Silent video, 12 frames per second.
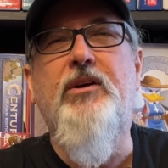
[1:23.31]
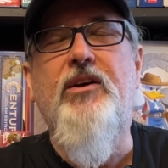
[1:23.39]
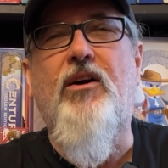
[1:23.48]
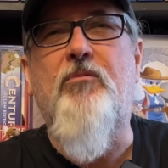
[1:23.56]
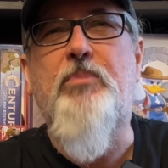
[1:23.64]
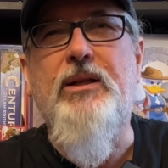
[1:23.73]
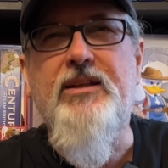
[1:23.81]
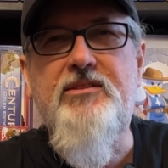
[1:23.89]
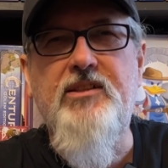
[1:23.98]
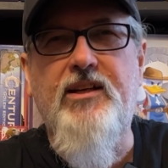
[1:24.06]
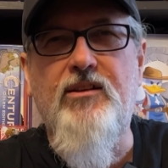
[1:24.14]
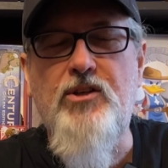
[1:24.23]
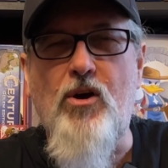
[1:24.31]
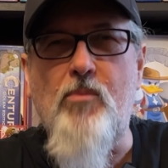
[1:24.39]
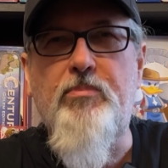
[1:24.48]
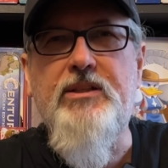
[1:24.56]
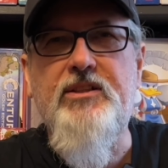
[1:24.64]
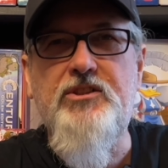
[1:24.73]
of political
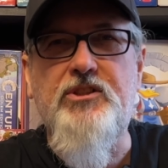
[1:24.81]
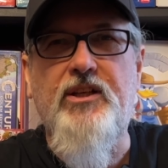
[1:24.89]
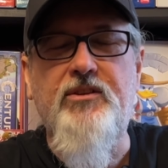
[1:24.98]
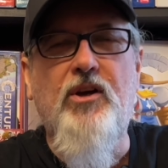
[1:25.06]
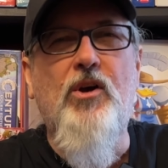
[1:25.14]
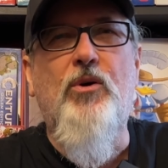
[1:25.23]
competition